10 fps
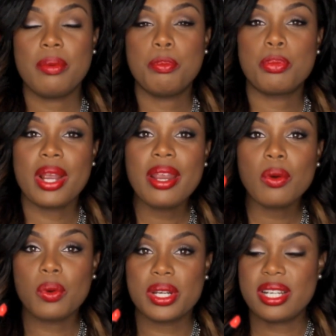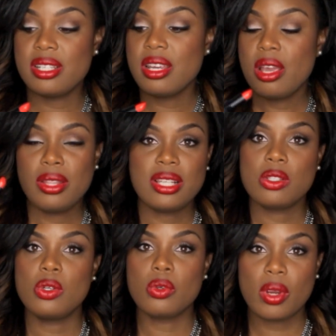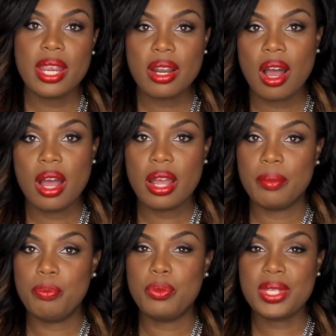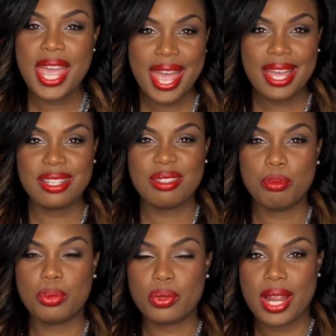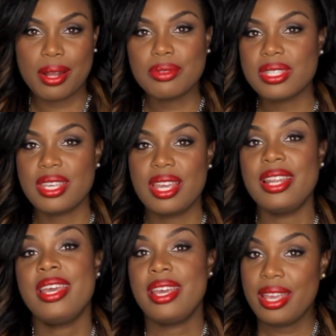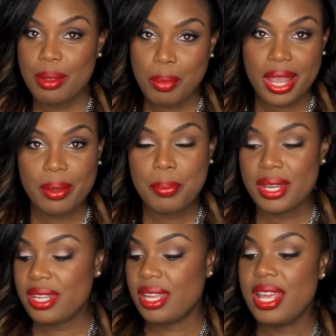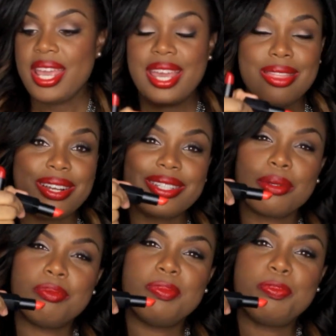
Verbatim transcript: a bright orange that's great on tanned brown skin in my opinion. And there's a